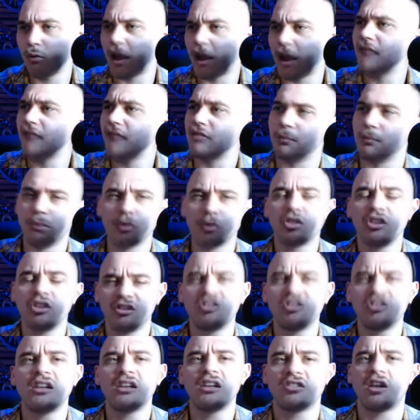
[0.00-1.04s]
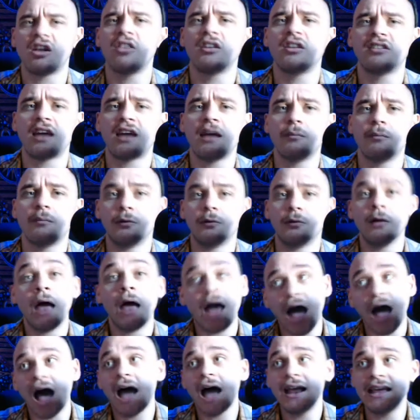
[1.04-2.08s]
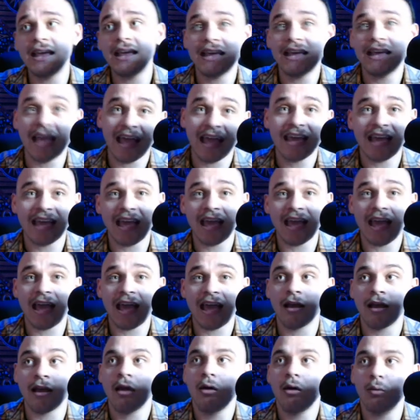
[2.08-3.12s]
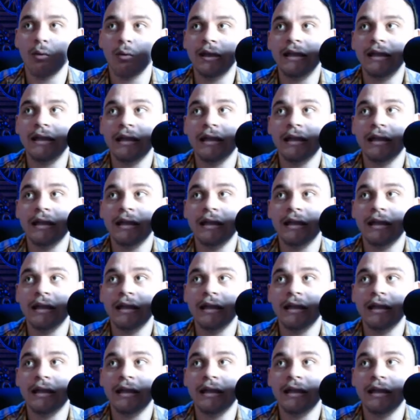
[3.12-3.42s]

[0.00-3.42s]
We have to put these things on the table, i.e., aka, we